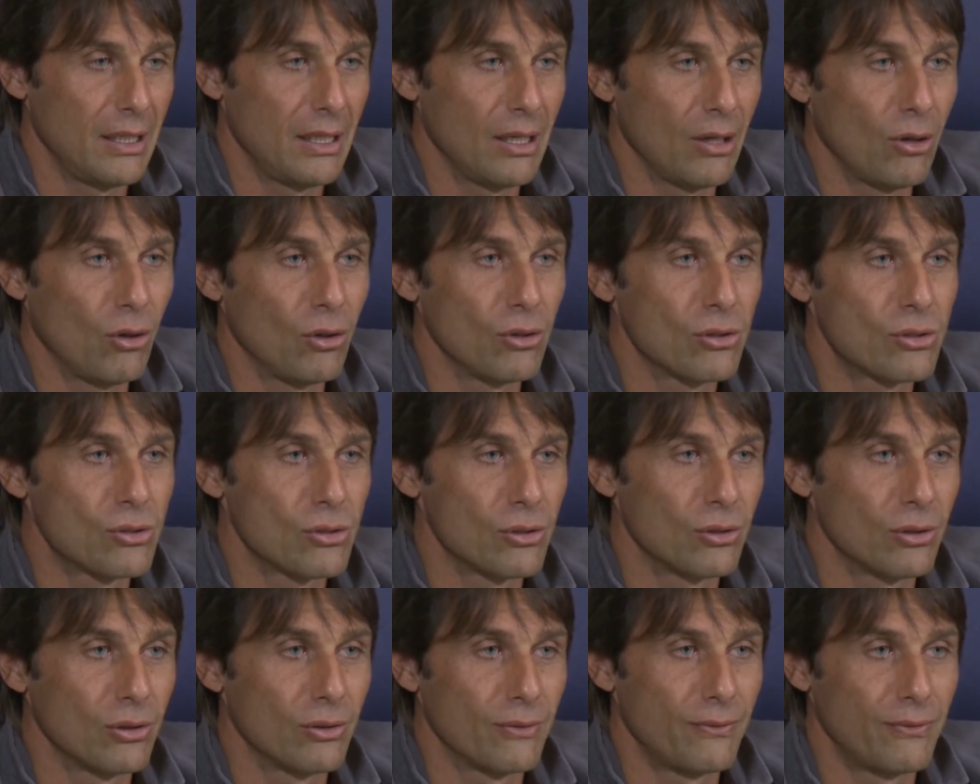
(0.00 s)

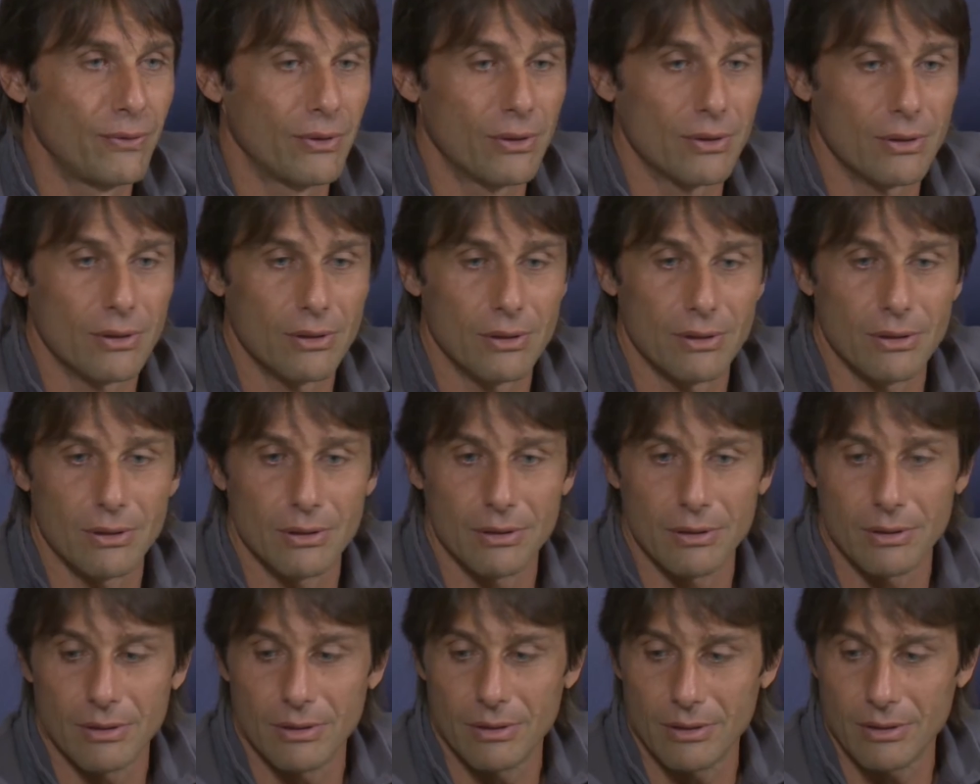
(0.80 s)
also
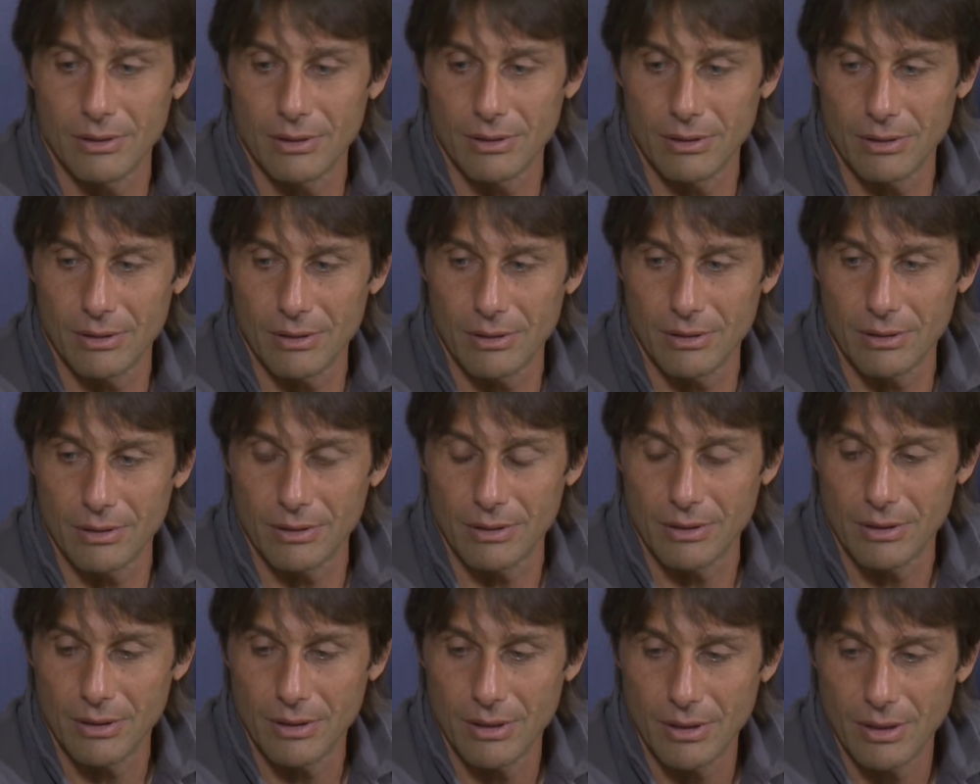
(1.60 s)

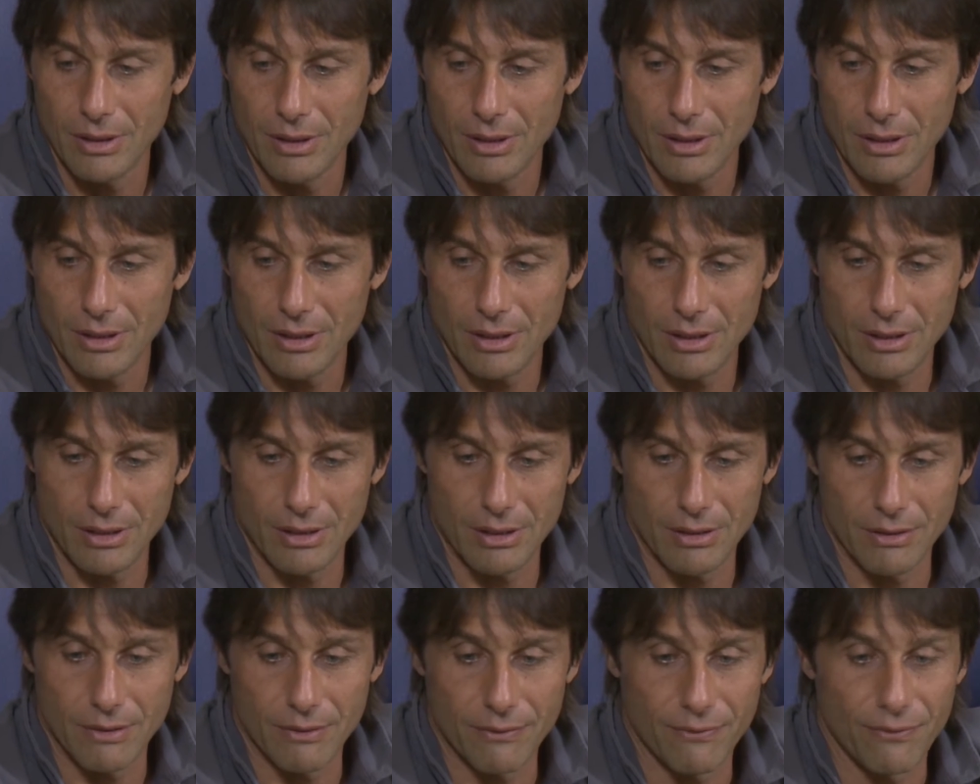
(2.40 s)
for
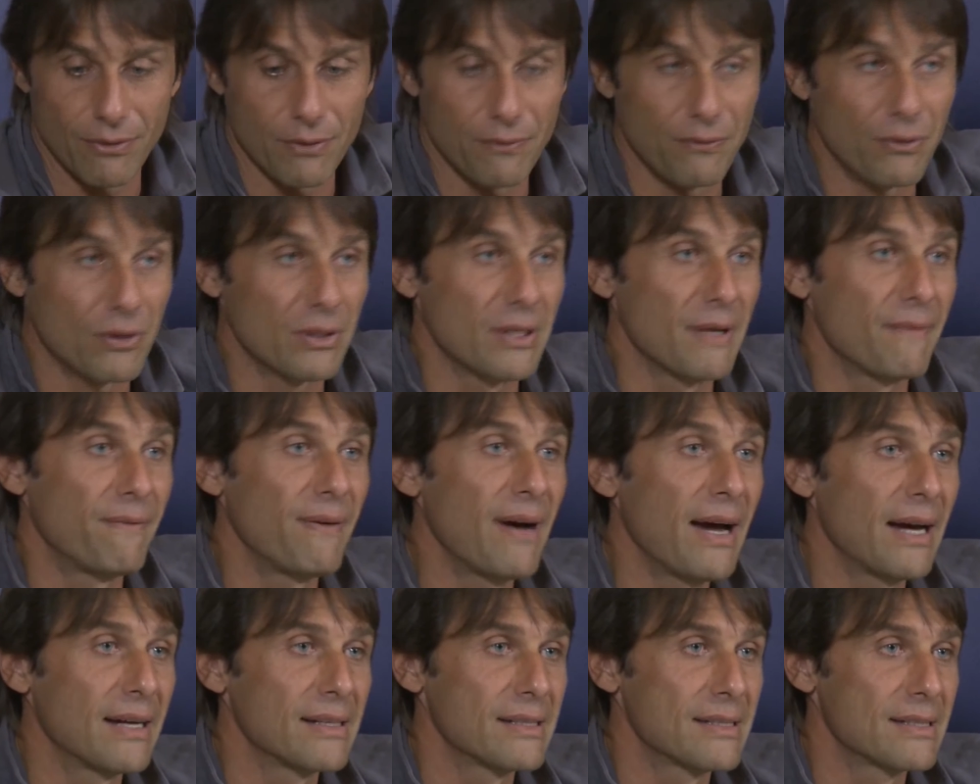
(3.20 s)
the
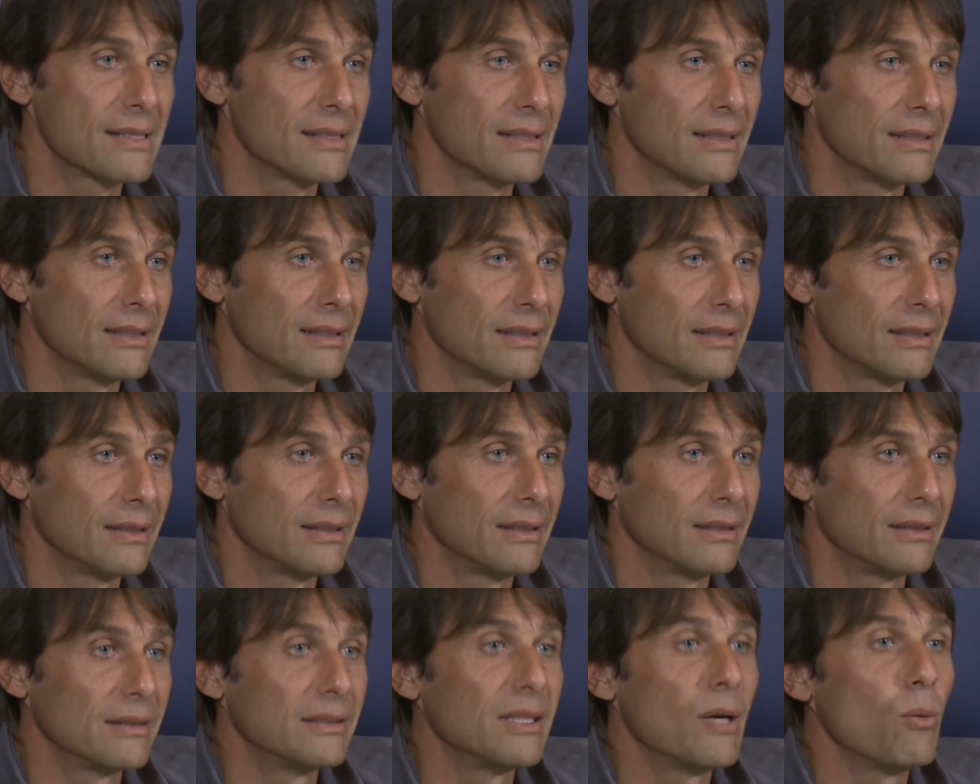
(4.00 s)
fans,
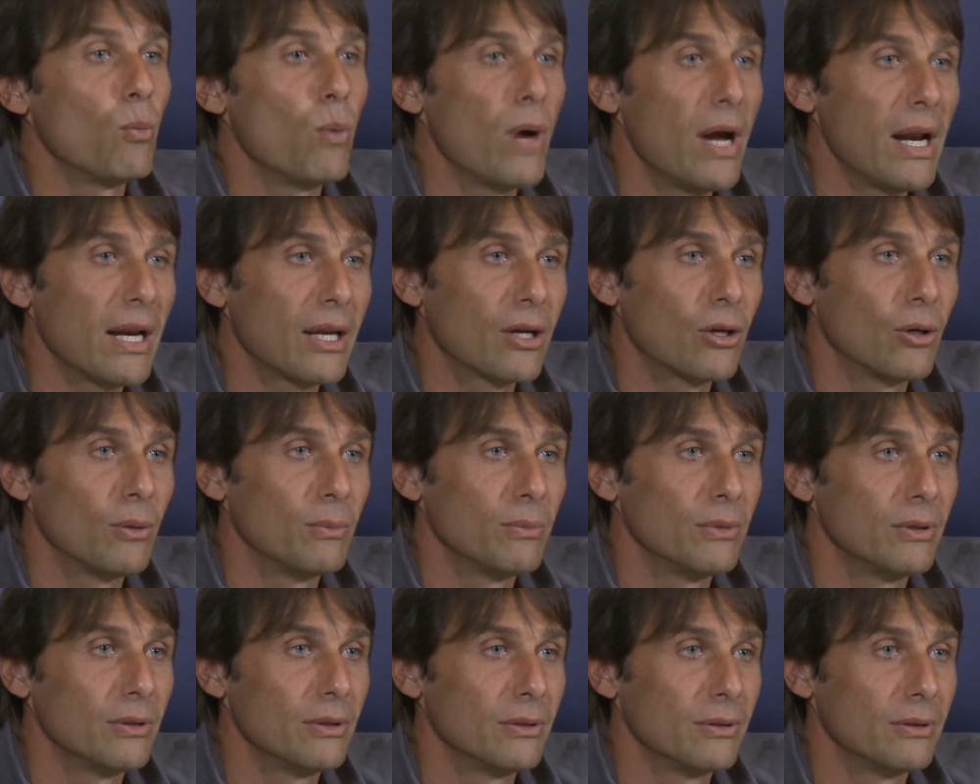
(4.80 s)
the
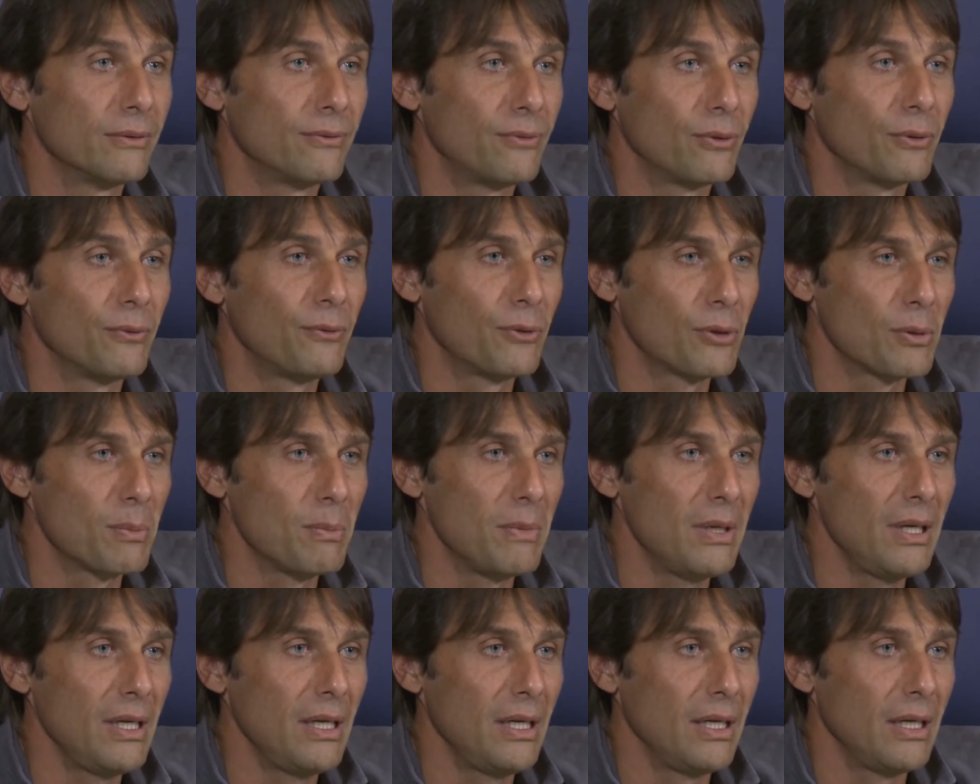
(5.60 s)
welcome for
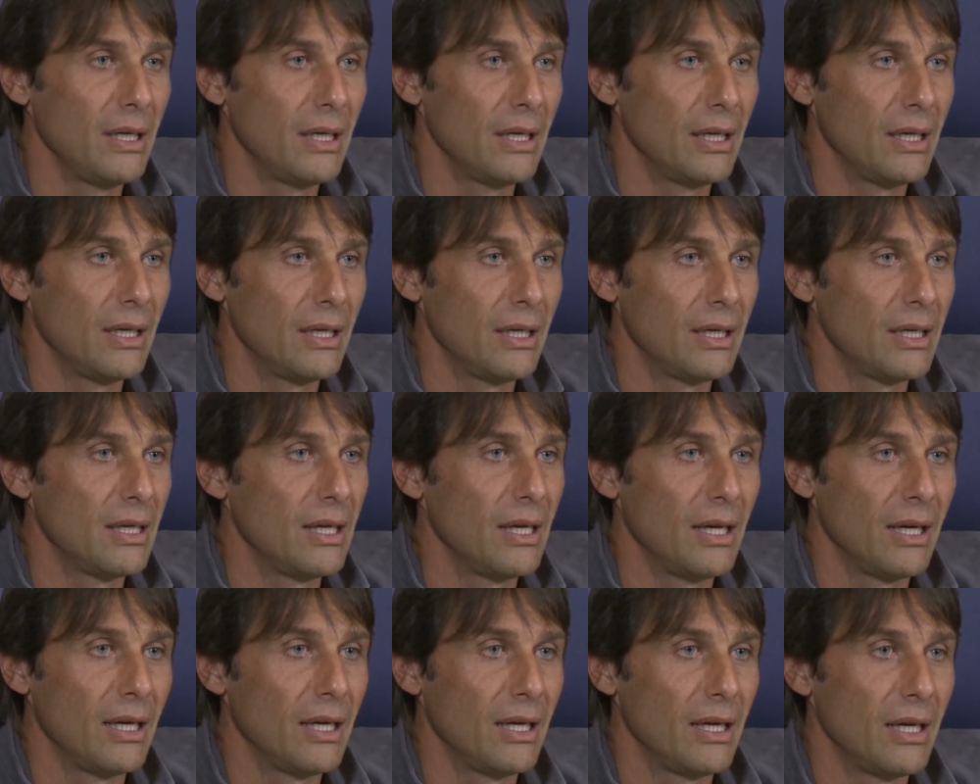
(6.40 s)

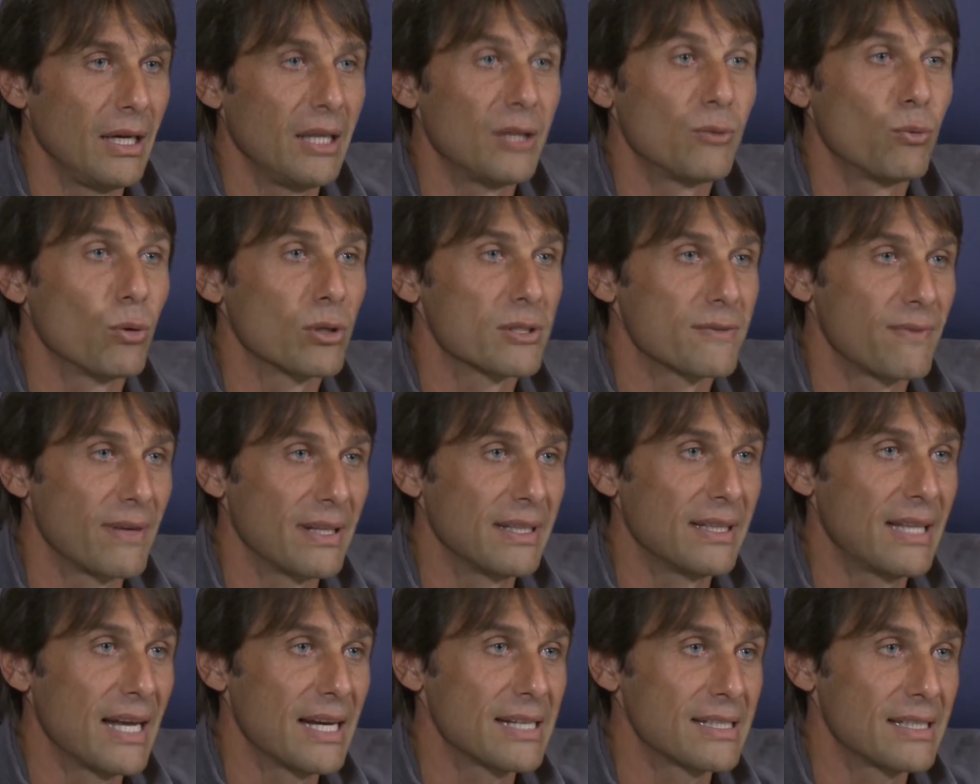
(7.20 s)
me, it was
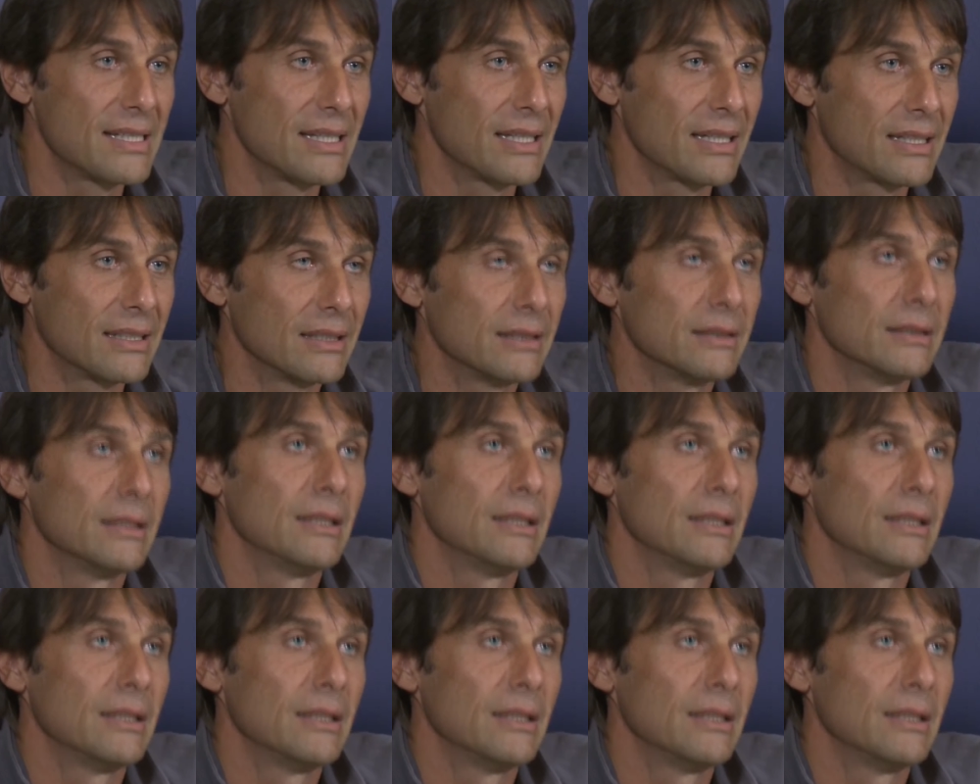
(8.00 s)
fantastic.